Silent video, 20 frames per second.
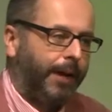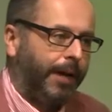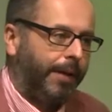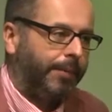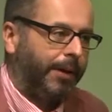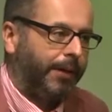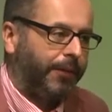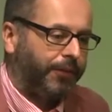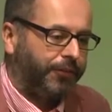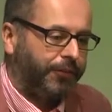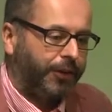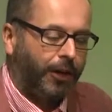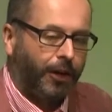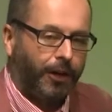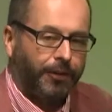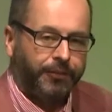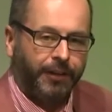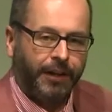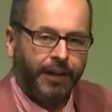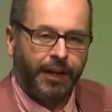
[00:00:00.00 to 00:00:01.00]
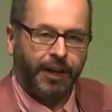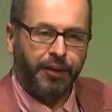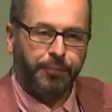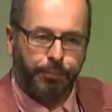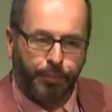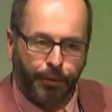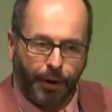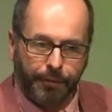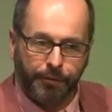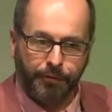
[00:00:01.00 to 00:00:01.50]
at the start is
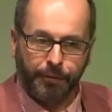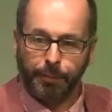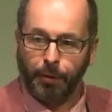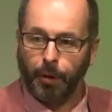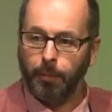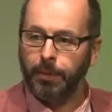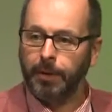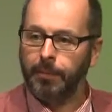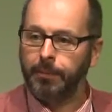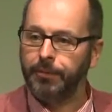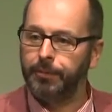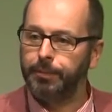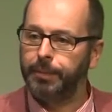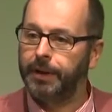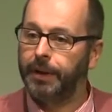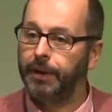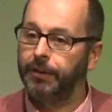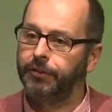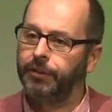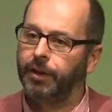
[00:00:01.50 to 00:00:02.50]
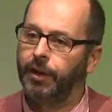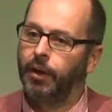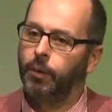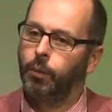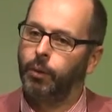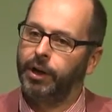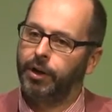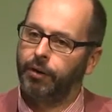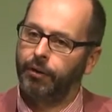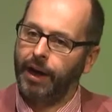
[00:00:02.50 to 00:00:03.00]
prone to problems because
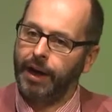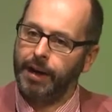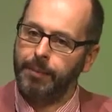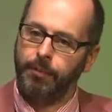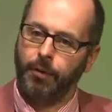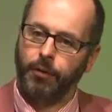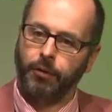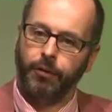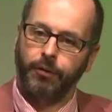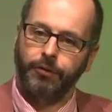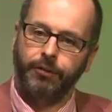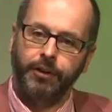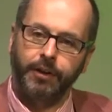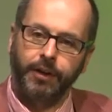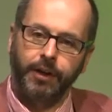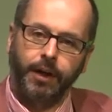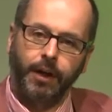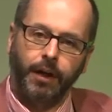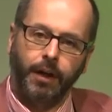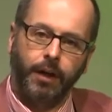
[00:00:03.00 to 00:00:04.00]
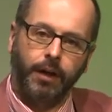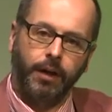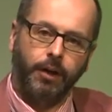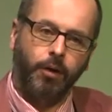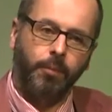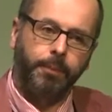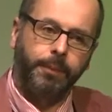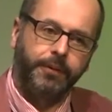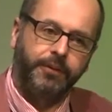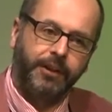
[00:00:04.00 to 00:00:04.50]
we create models that are
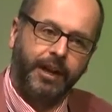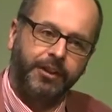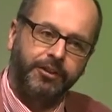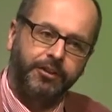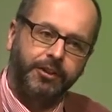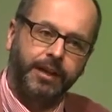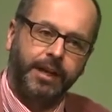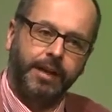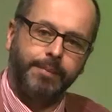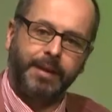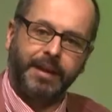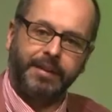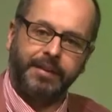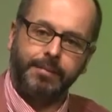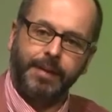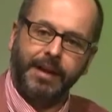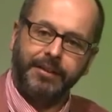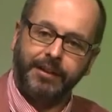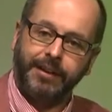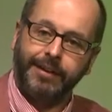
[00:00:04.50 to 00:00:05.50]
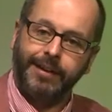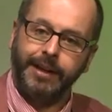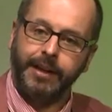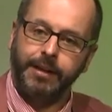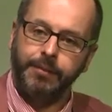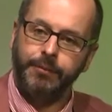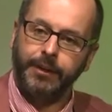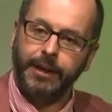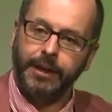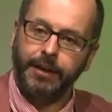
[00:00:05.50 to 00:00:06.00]
computationally and mathematically
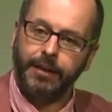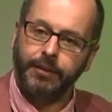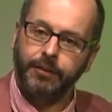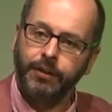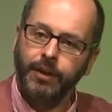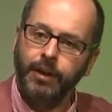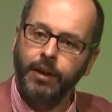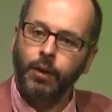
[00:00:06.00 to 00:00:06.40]
convenient